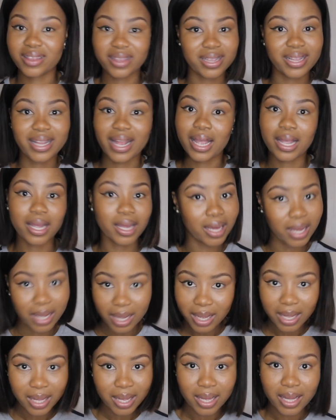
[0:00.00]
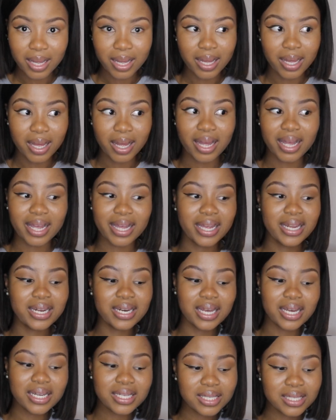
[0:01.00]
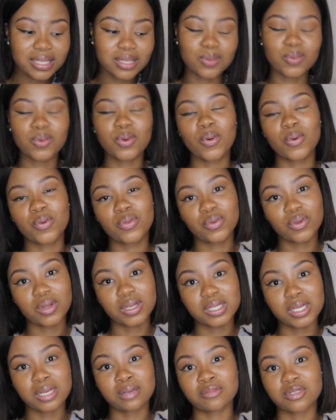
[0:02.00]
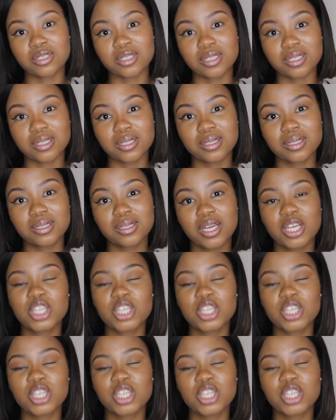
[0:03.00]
Like, in essence, we go through the same shit,